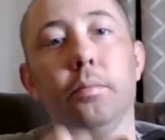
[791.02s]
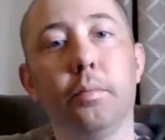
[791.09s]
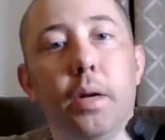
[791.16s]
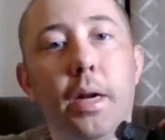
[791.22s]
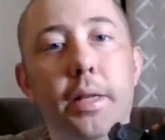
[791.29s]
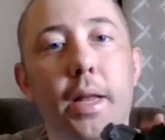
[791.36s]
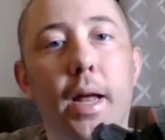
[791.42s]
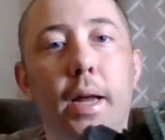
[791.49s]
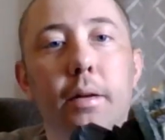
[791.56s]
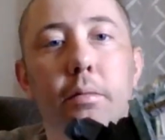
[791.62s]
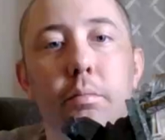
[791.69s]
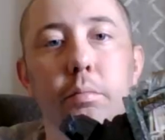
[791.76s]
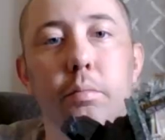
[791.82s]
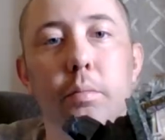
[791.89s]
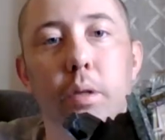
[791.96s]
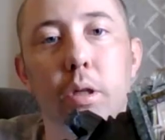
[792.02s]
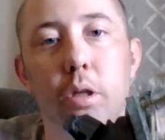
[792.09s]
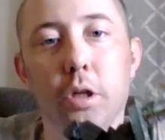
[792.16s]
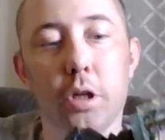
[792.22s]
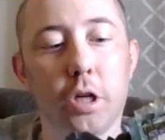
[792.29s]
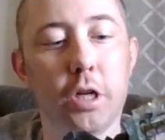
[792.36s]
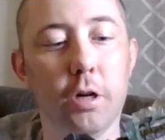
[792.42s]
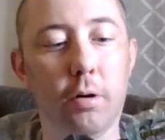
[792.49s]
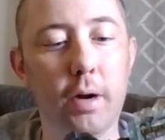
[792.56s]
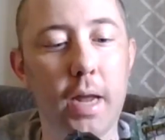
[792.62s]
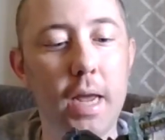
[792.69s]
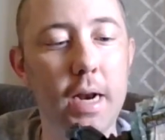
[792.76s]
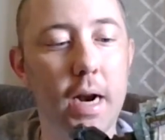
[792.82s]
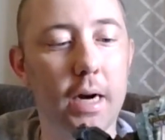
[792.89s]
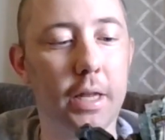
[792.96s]
And then you don't
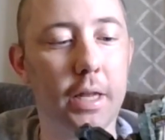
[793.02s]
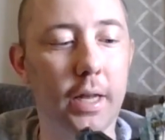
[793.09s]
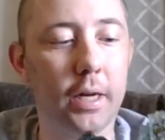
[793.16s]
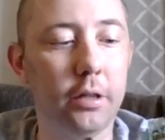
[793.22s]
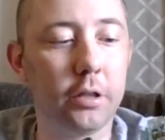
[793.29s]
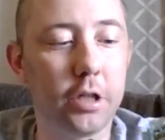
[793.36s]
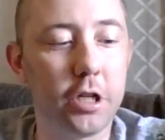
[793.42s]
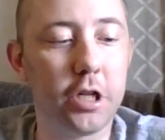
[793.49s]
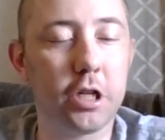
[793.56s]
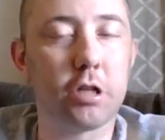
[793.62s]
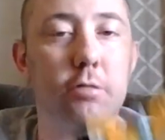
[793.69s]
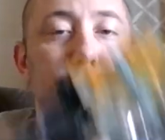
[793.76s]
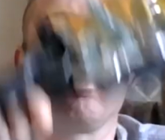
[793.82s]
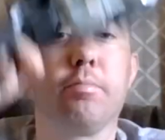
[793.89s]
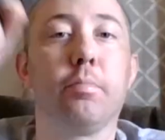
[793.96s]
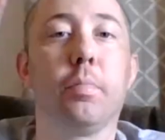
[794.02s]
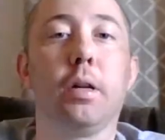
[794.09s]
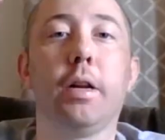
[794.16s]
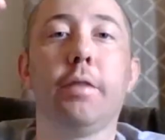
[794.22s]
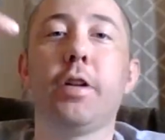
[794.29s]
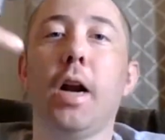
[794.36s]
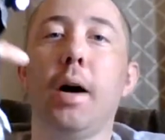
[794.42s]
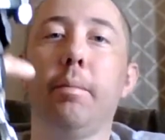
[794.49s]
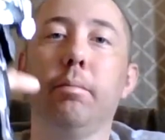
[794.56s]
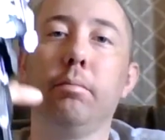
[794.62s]
hit anything, you just lift it up.